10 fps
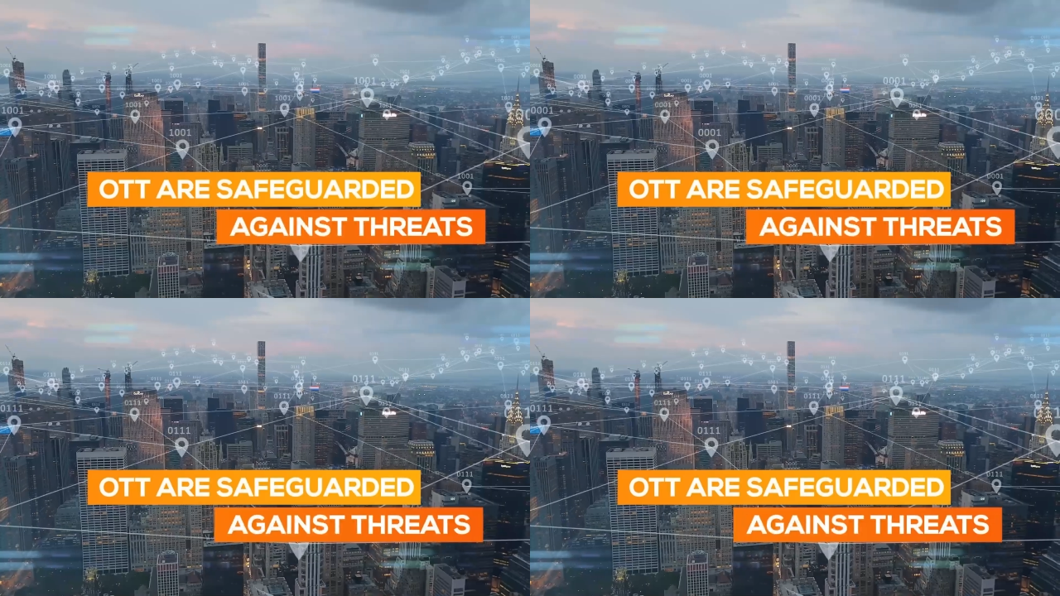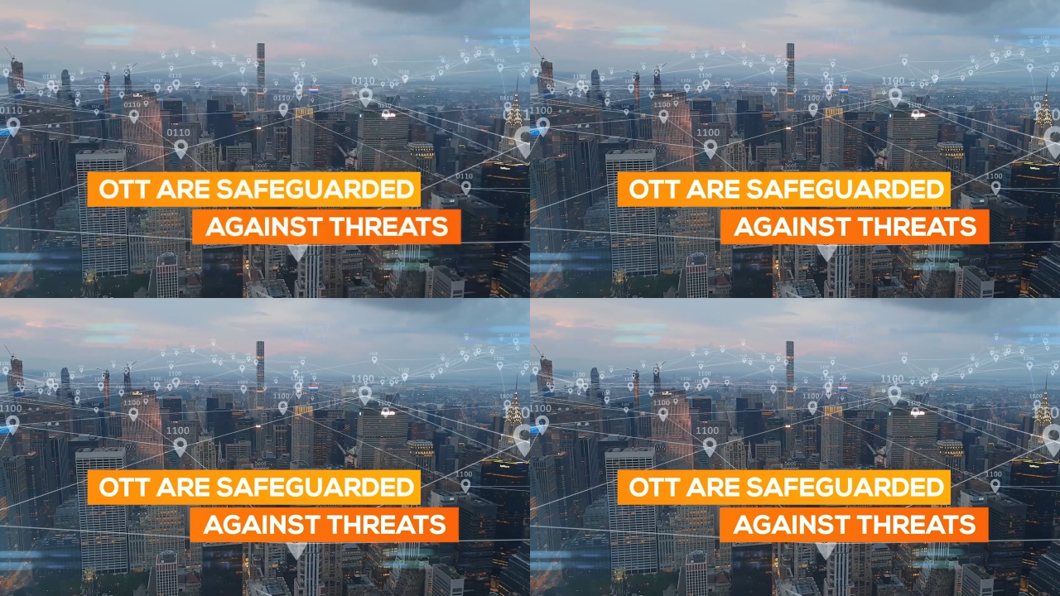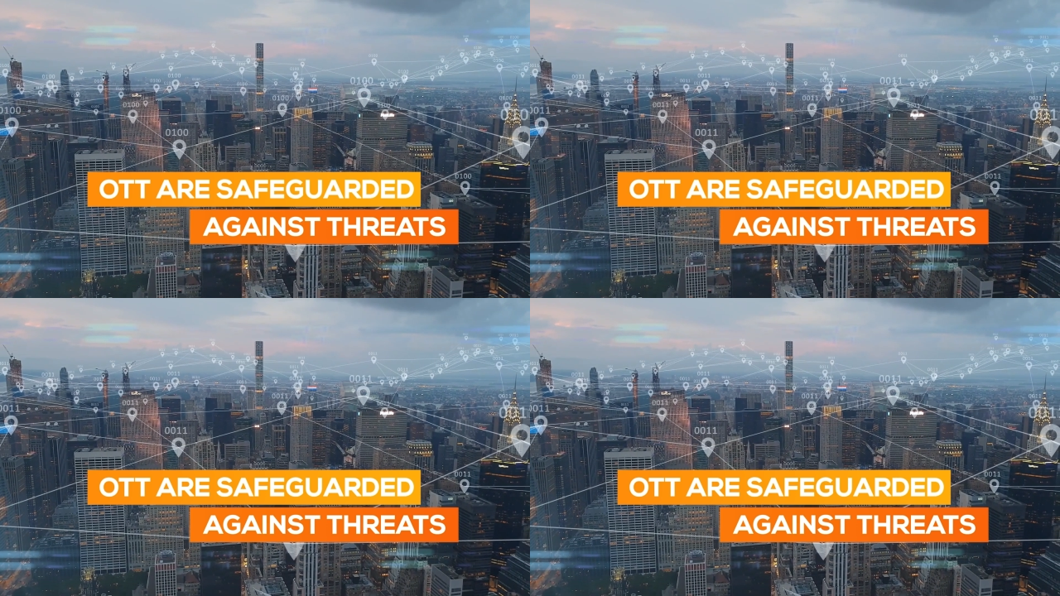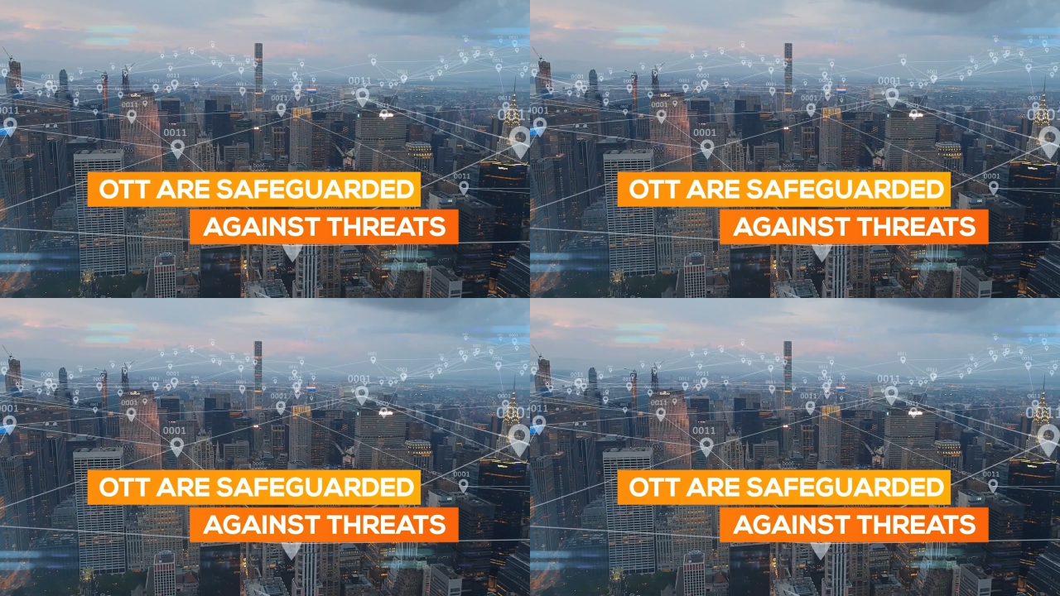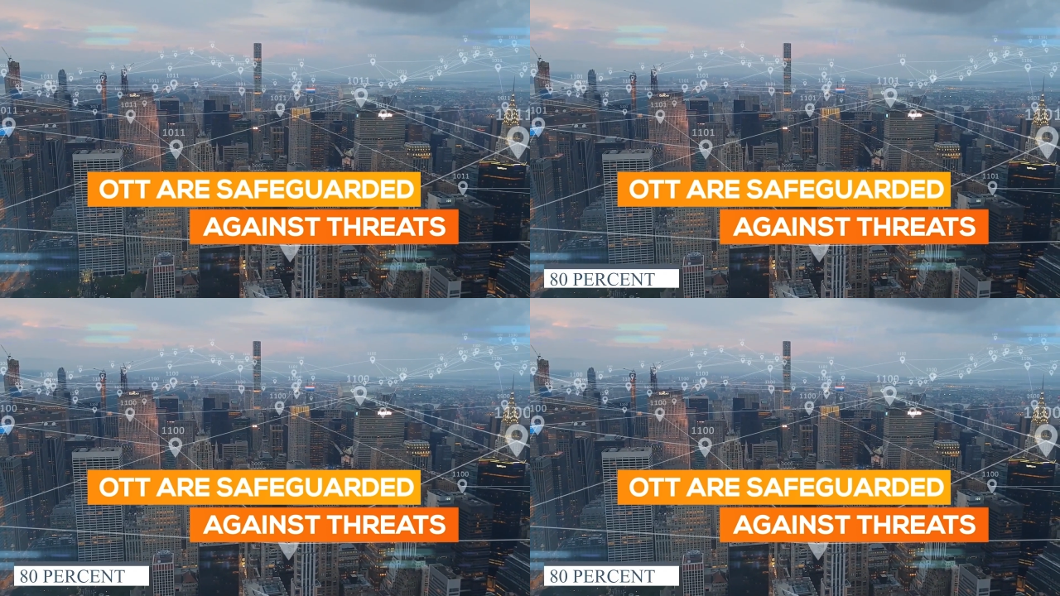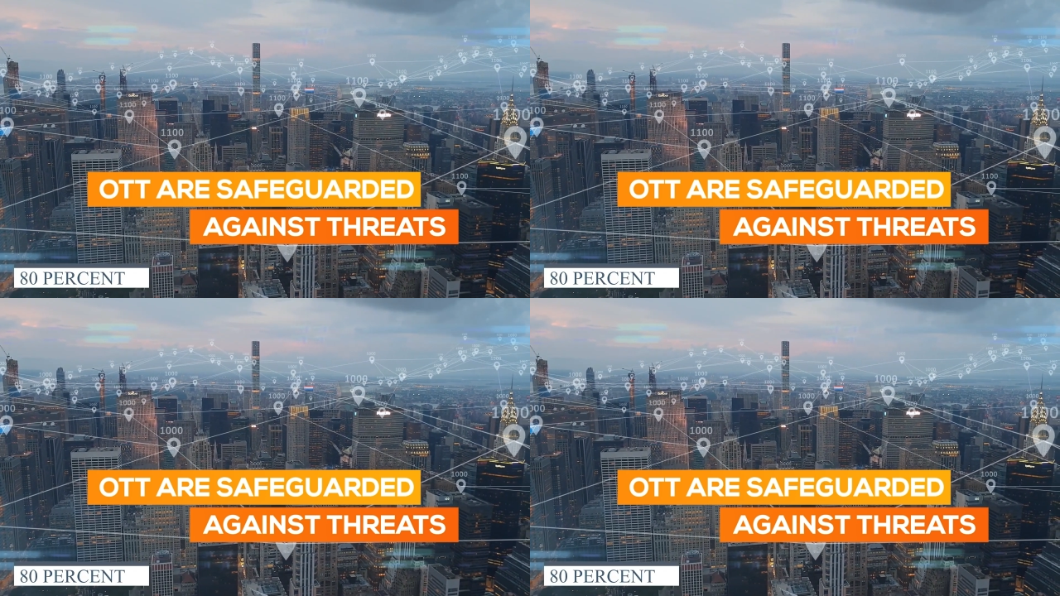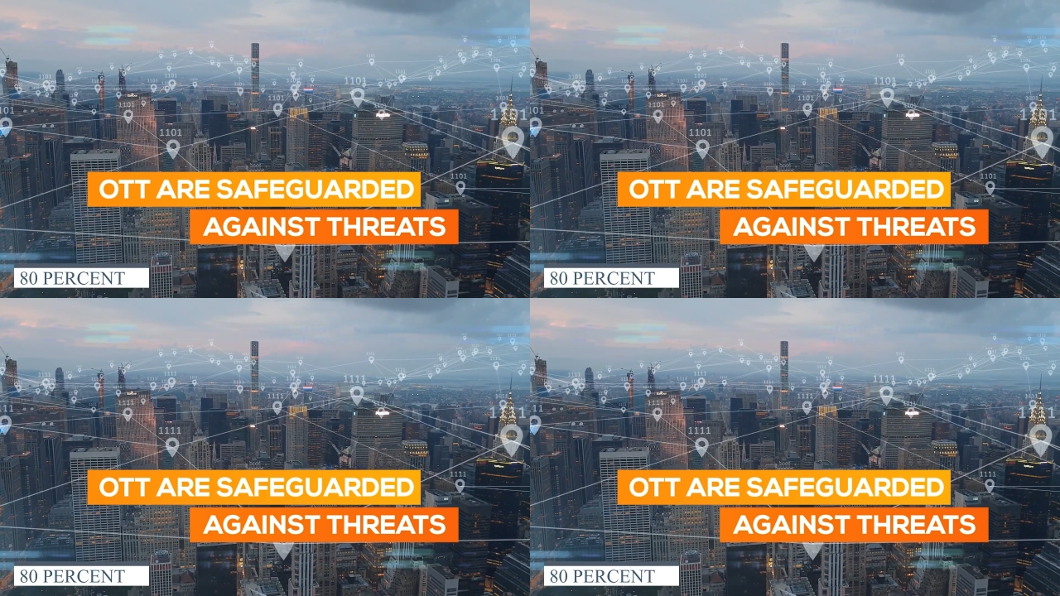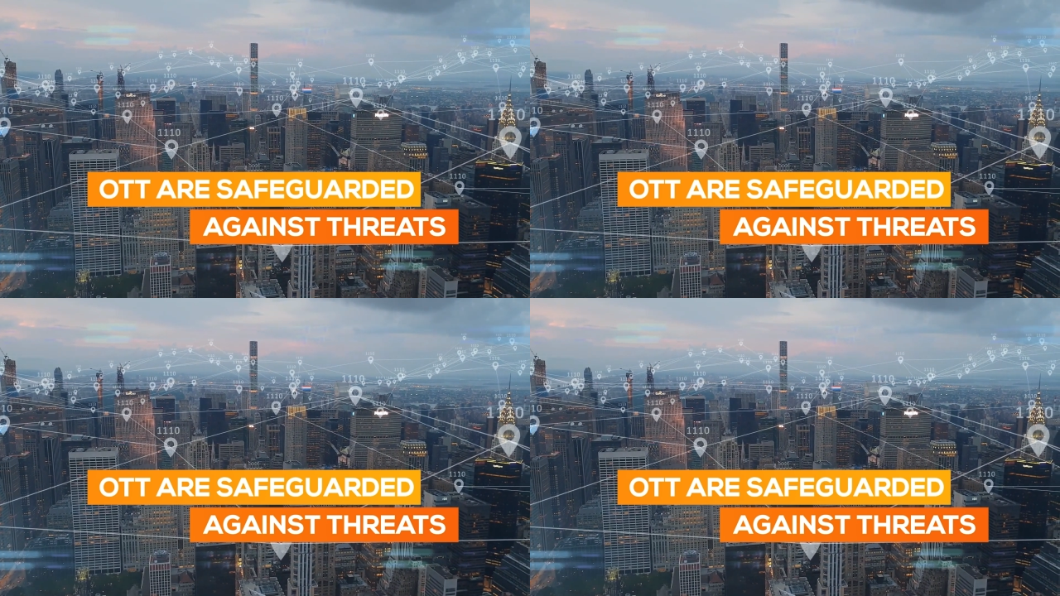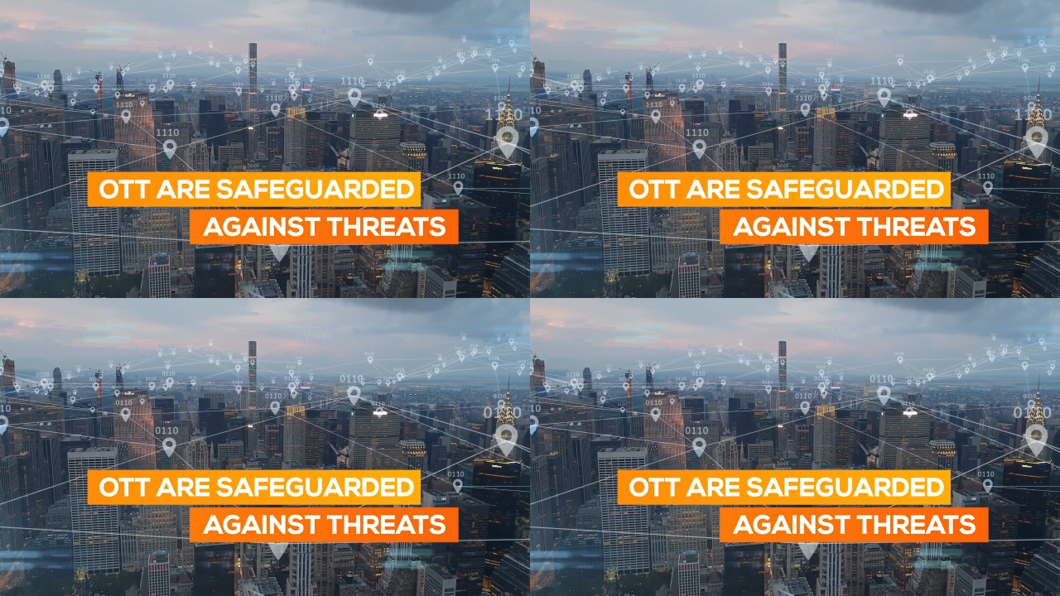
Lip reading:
Nobody's mouth can be seen.